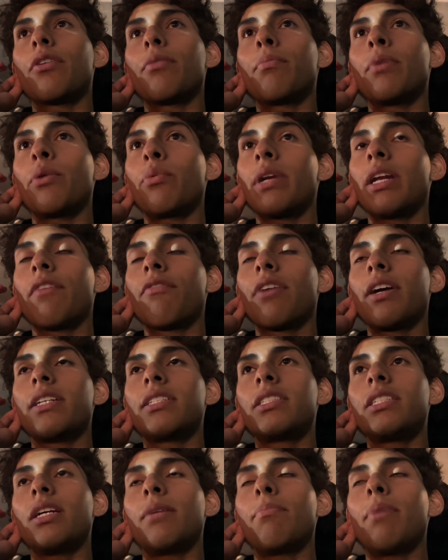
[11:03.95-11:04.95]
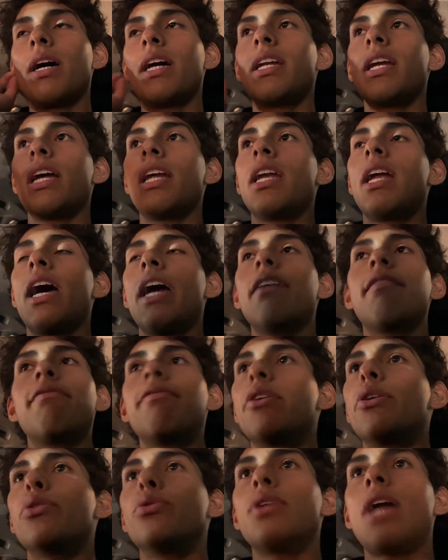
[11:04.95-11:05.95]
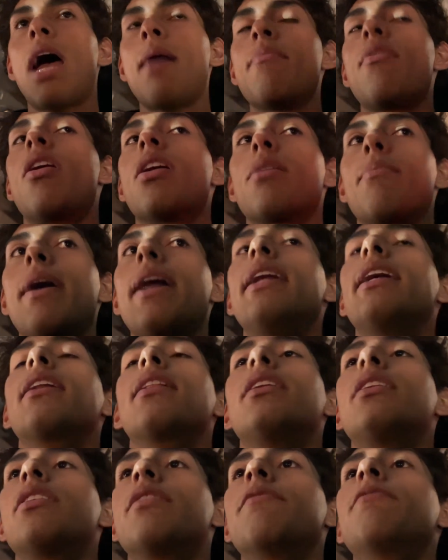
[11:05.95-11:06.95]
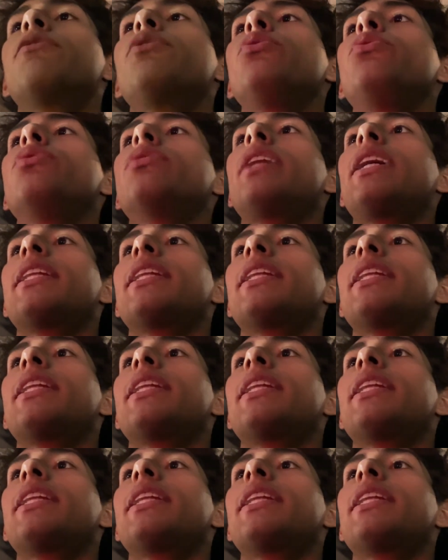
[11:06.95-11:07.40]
but whenever I see a button on an iPhone, I'm automatically confused.